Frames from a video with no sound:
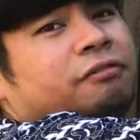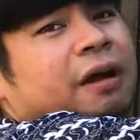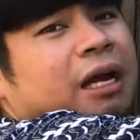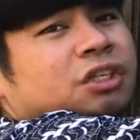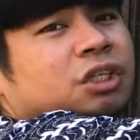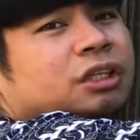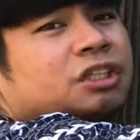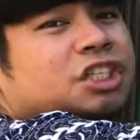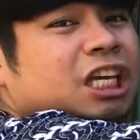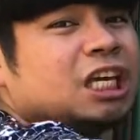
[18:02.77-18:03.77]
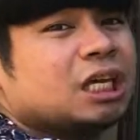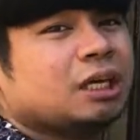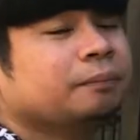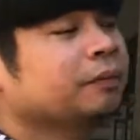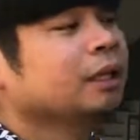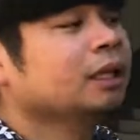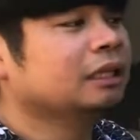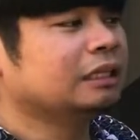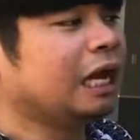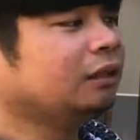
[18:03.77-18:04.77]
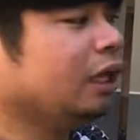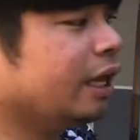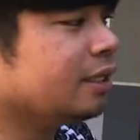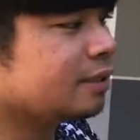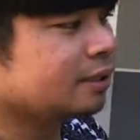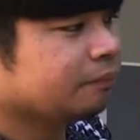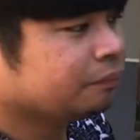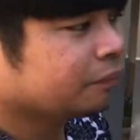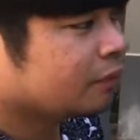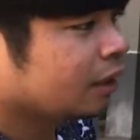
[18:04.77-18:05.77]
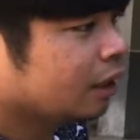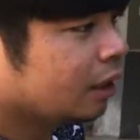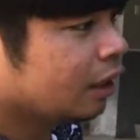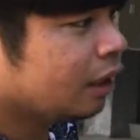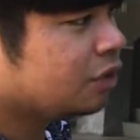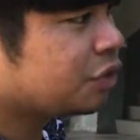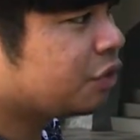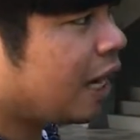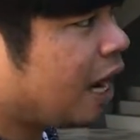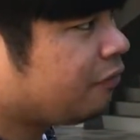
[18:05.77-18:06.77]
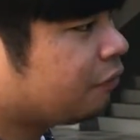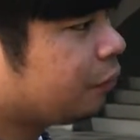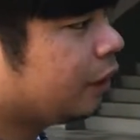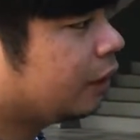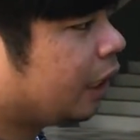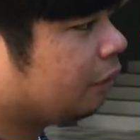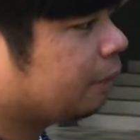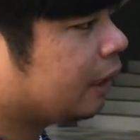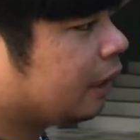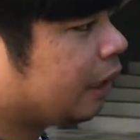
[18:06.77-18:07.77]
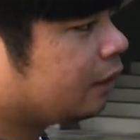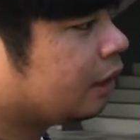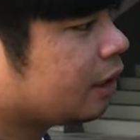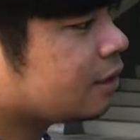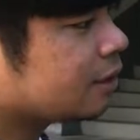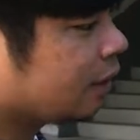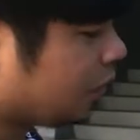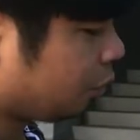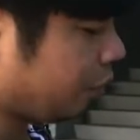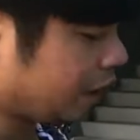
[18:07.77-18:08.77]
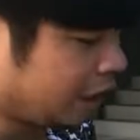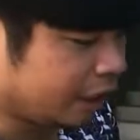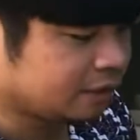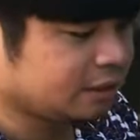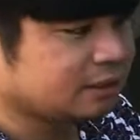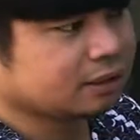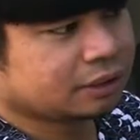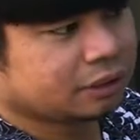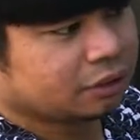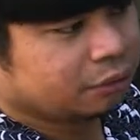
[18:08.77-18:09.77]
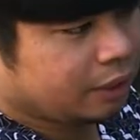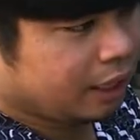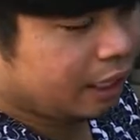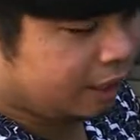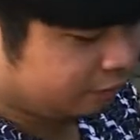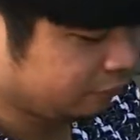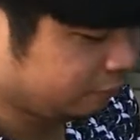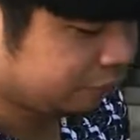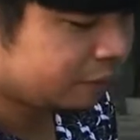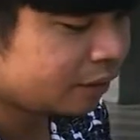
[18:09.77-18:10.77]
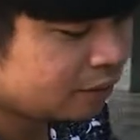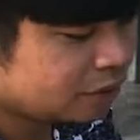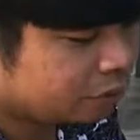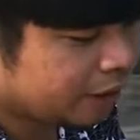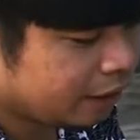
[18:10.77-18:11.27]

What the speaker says: function g. That is, its graph will now be like this. When x is 0, we have, so when